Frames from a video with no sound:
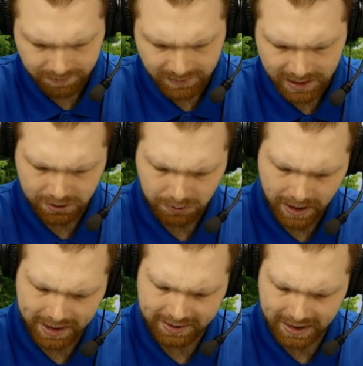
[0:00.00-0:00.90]
and
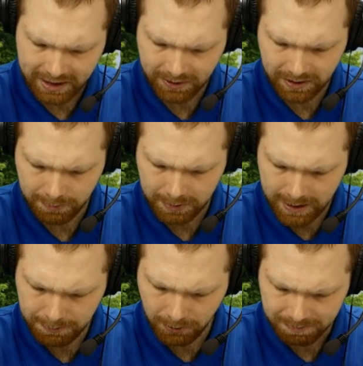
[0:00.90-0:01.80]
read in the hearing of the
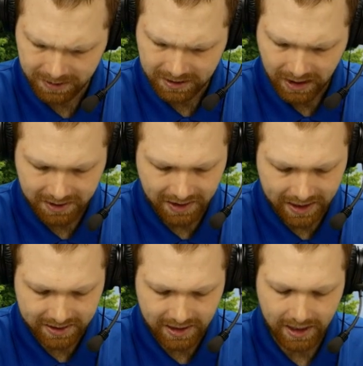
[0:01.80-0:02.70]
people. And they
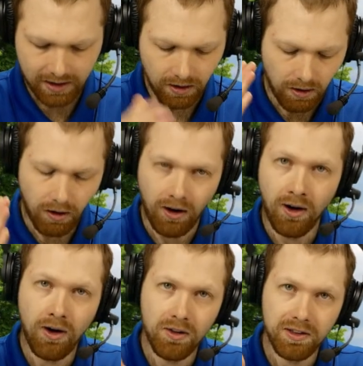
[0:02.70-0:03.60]
said,
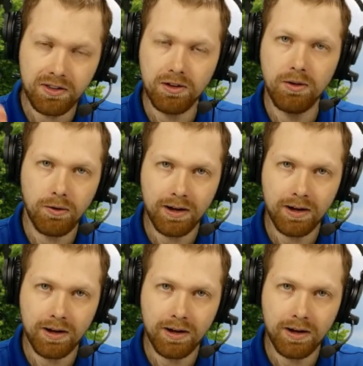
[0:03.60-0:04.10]
'All that the Lord